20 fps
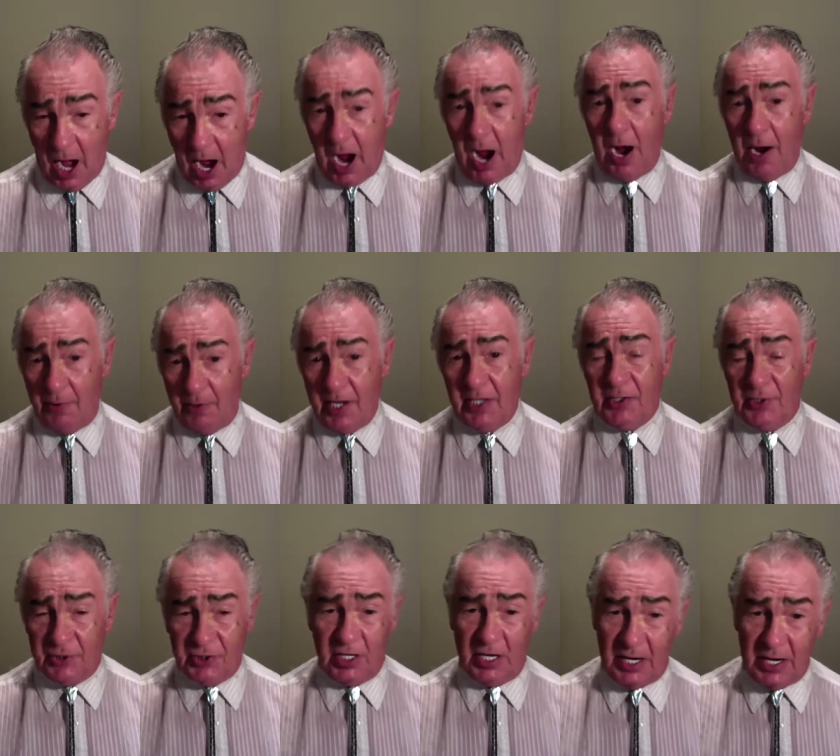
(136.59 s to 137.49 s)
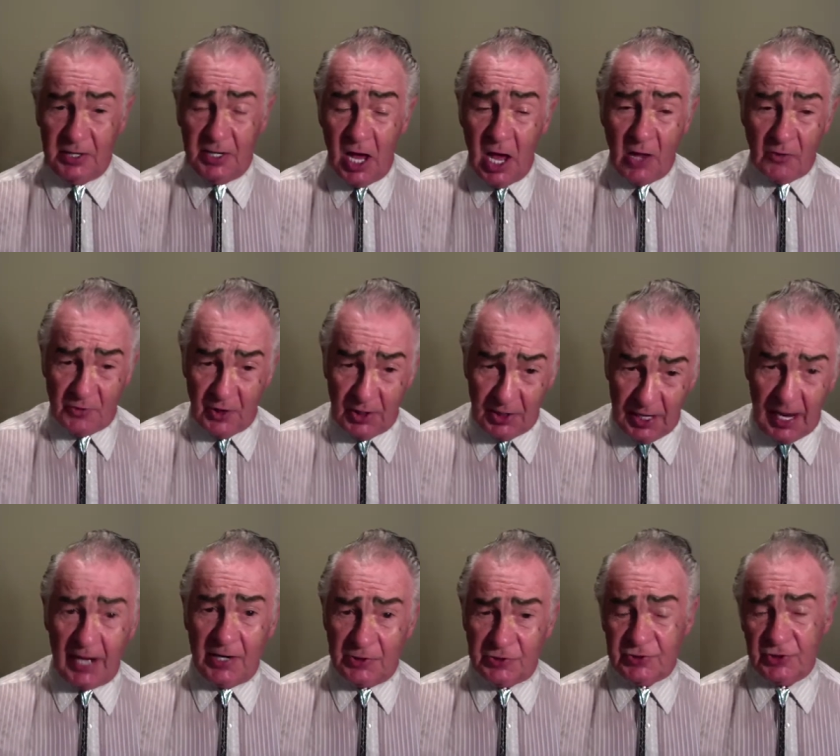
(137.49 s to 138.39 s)
are indeed the
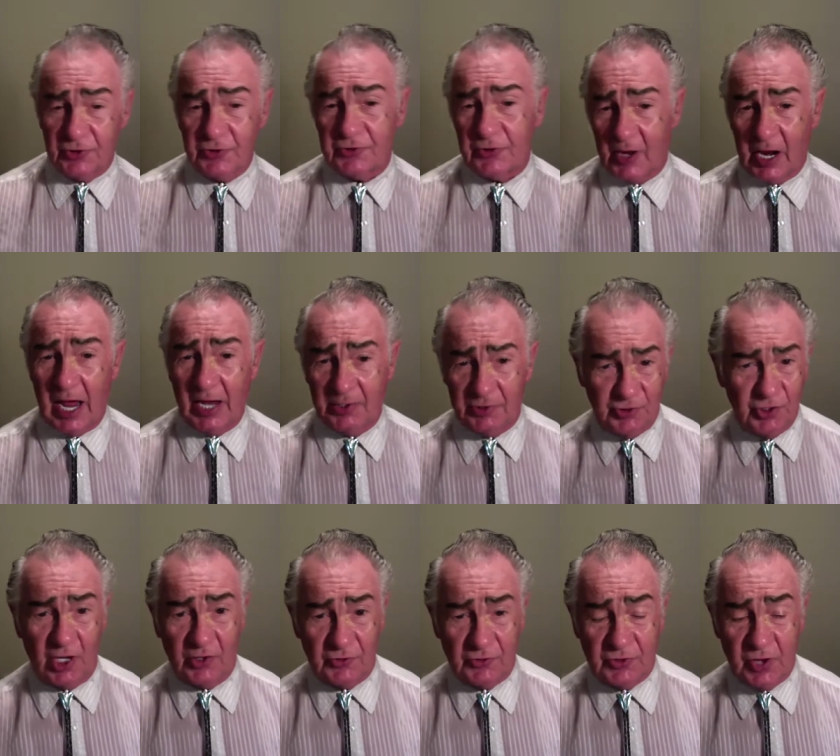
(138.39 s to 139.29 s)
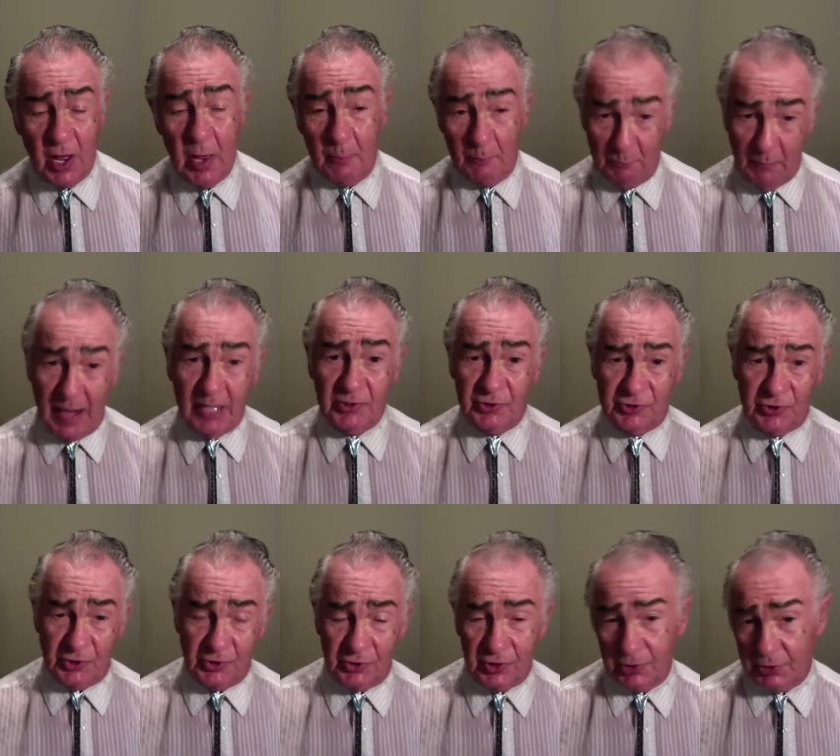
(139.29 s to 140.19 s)
nations that I just
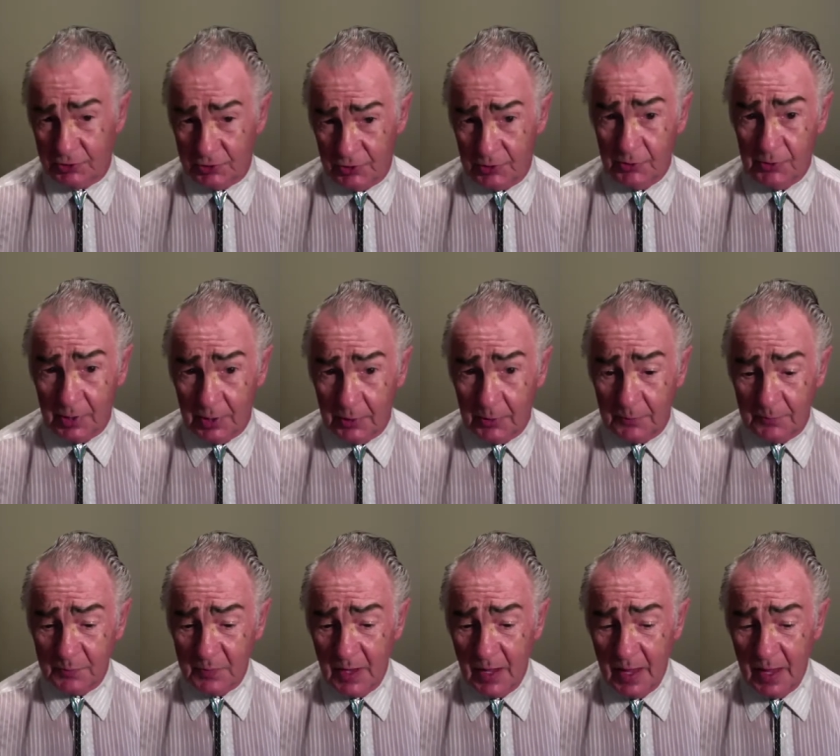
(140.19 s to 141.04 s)
mentioned to you.